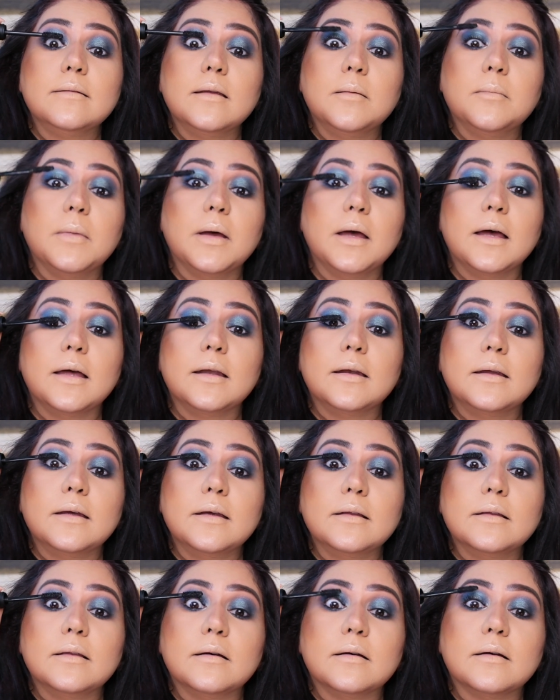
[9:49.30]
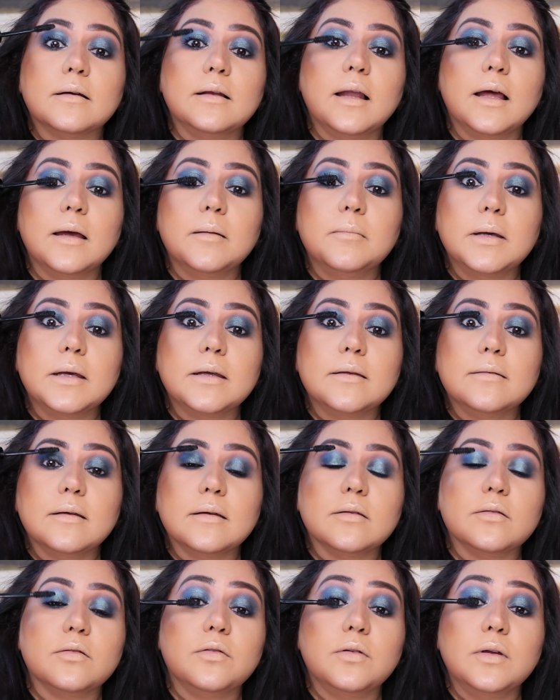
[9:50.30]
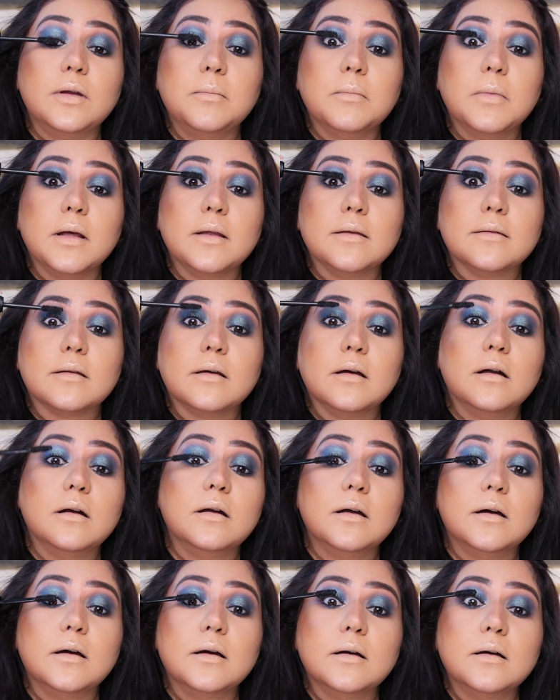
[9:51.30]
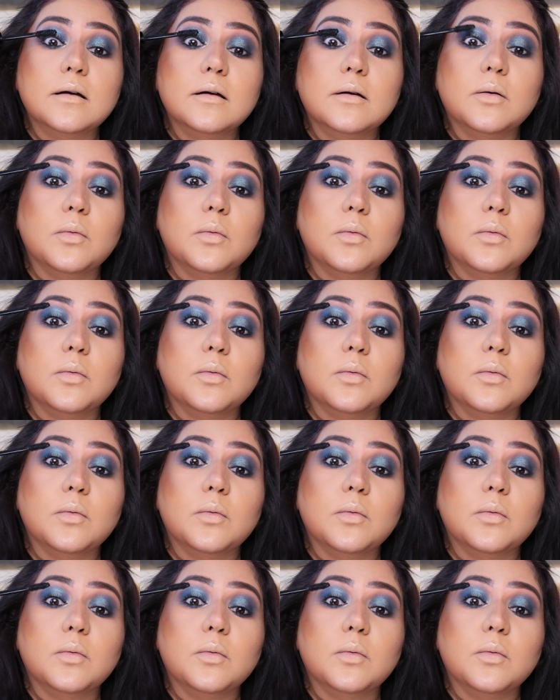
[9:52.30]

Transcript: I'm adding the Climax Extreme Mascara.